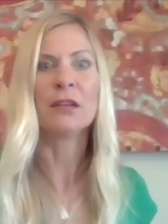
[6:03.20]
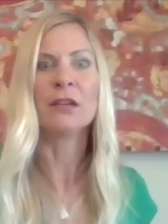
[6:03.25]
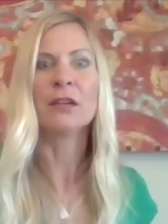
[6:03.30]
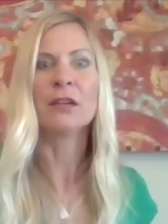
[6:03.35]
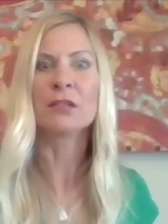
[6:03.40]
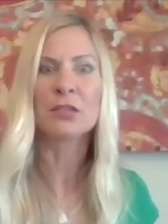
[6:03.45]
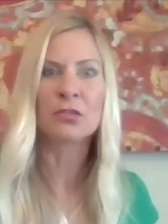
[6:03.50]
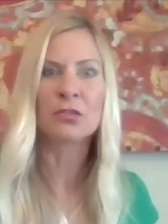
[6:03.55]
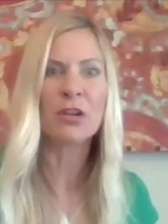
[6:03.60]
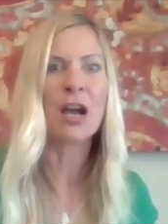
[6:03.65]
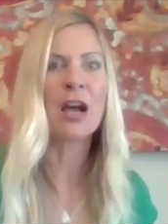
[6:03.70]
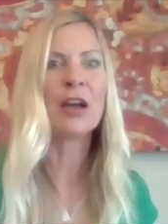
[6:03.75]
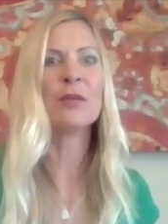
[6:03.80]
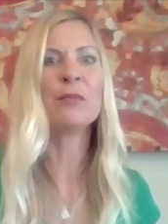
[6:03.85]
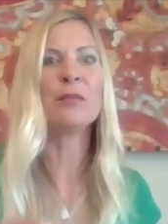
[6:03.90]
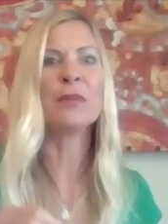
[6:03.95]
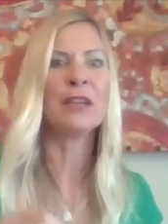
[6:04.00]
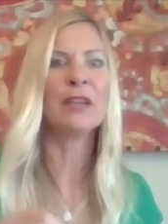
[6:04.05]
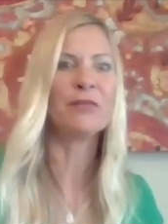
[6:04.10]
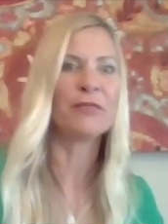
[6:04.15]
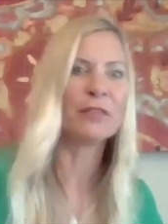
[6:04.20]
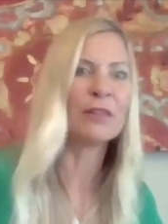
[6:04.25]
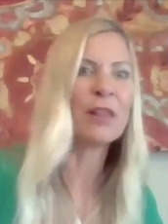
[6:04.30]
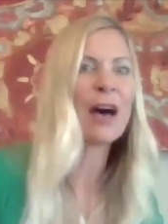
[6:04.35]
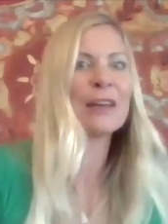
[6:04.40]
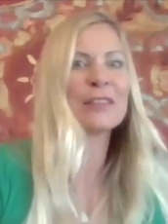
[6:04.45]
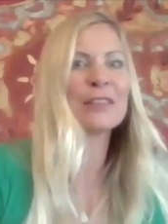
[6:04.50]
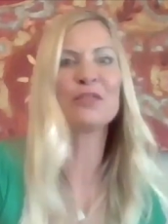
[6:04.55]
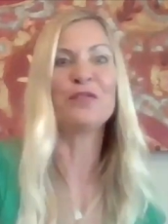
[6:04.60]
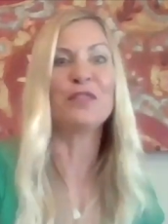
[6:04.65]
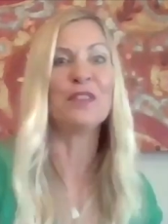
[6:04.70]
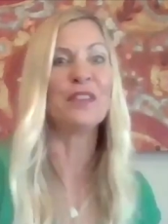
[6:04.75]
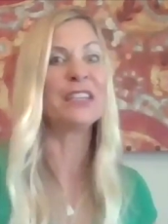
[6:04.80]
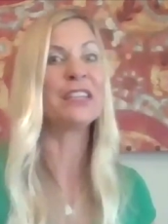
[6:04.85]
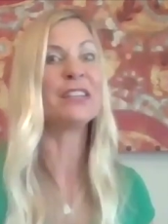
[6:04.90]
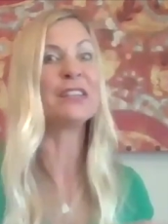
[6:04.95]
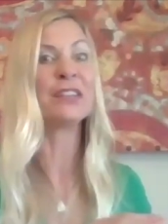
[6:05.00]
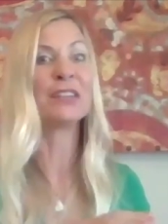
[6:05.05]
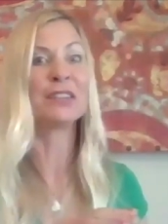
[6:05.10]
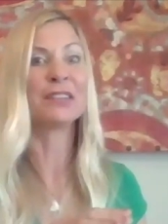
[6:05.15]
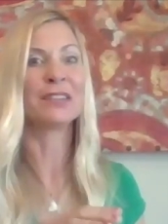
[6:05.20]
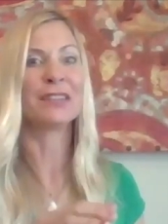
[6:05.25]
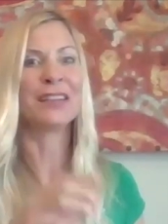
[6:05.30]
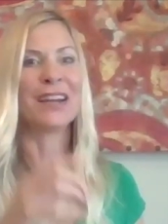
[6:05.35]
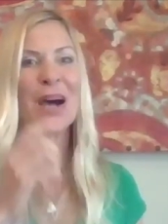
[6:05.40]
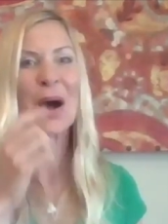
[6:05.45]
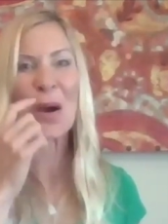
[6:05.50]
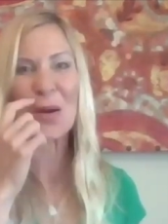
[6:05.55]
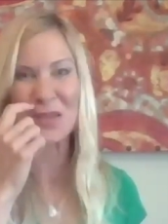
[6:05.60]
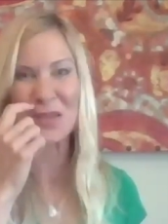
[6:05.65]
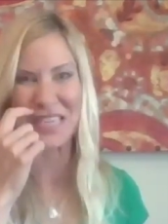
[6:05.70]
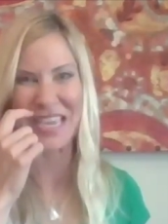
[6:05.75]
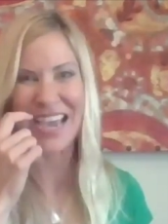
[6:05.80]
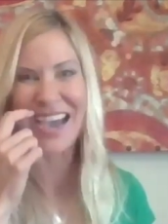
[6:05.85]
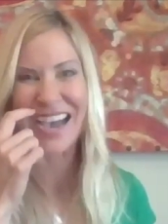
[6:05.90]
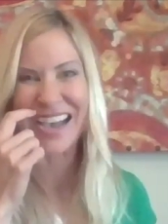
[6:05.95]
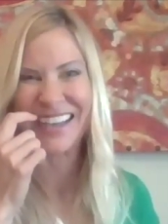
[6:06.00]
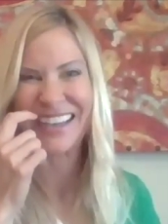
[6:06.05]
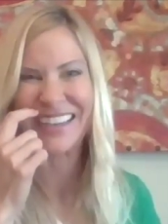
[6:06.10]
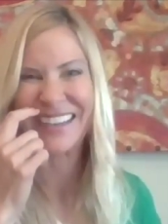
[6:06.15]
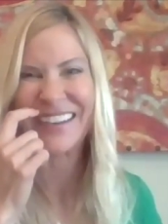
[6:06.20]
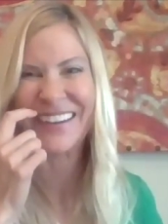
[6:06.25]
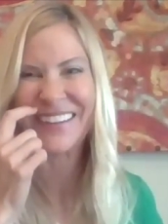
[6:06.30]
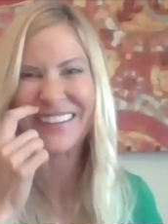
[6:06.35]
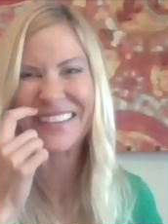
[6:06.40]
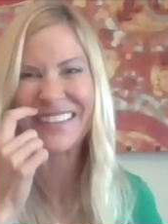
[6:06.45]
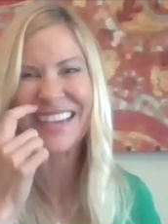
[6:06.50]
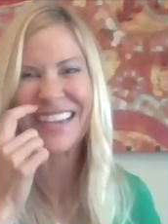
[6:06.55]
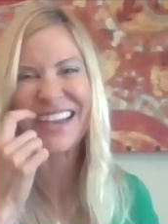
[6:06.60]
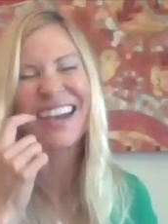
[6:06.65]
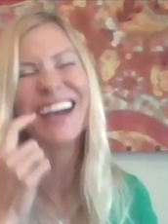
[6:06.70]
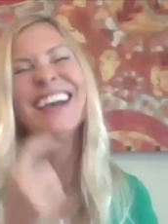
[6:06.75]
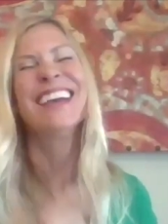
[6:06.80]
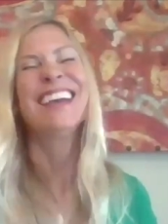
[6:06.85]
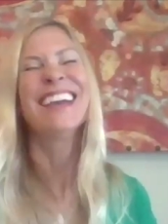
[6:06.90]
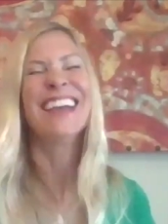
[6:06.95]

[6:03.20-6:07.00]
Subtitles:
Astronomy, philosophy. Oh, yeah. Oh, yeah.